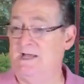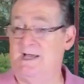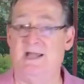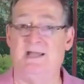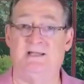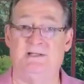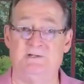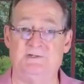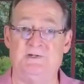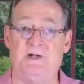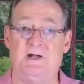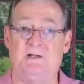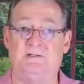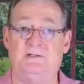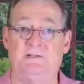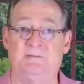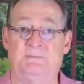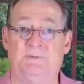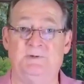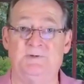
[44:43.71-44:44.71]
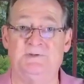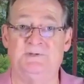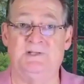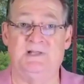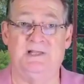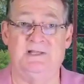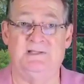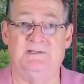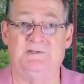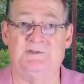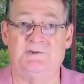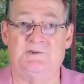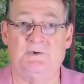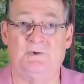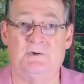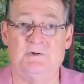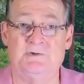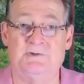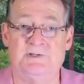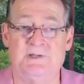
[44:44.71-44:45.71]
I can talk to the person like in the
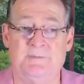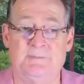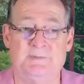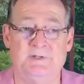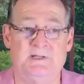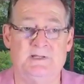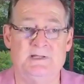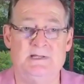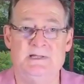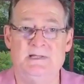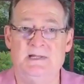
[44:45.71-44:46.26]
store or something.